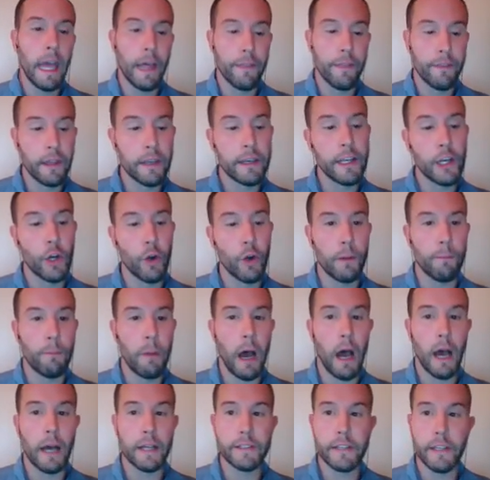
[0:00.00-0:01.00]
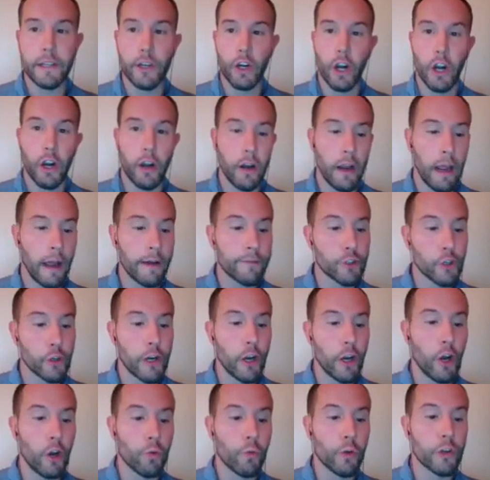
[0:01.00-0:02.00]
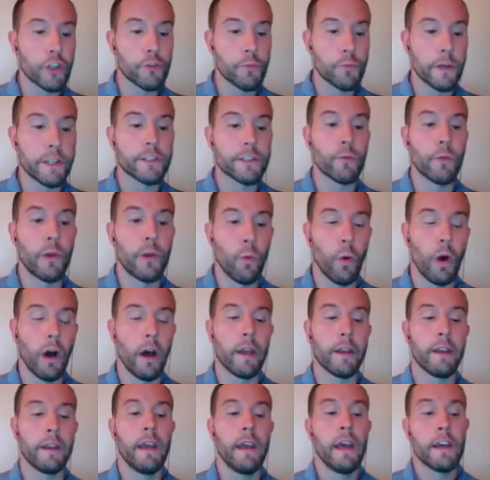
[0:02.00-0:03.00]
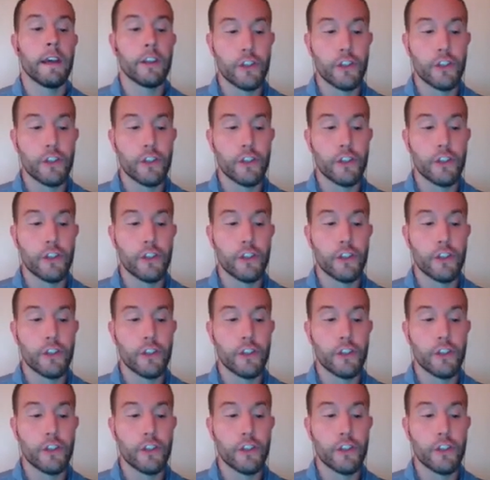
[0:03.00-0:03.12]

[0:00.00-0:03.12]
And then here at MODS in our aftercare enrichments, we want